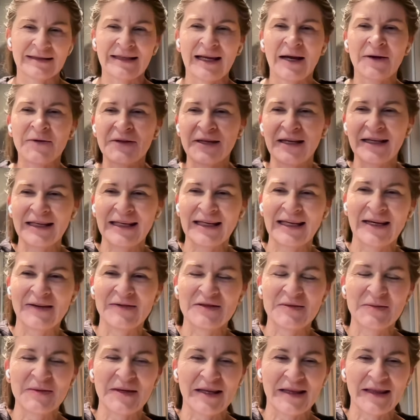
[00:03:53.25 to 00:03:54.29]
Now and then he
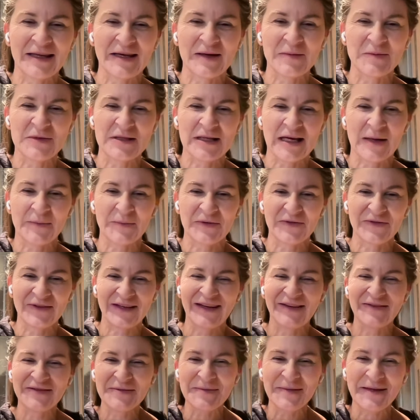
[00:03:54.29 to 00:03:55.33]
gives me a thumbs up. If
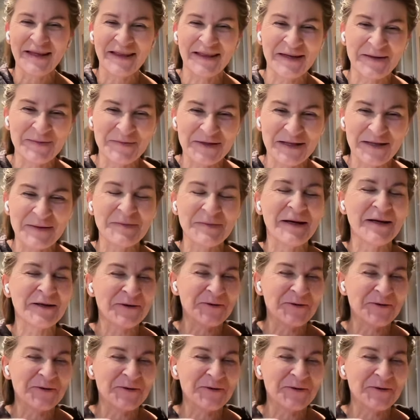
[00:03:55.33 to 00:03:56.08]
he gives me a thumbs up,